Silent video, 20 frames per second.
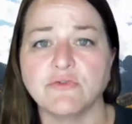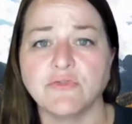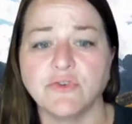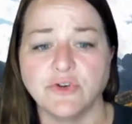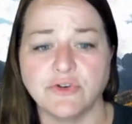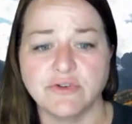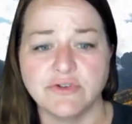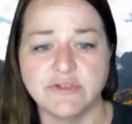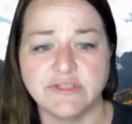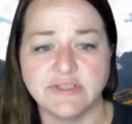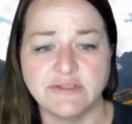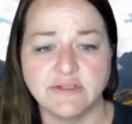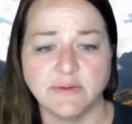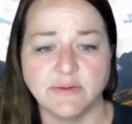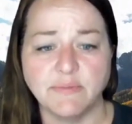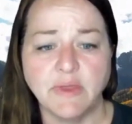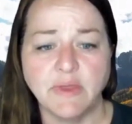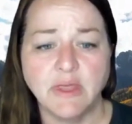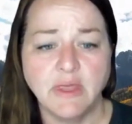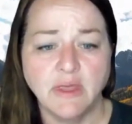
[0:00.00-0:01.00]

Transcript: for your system.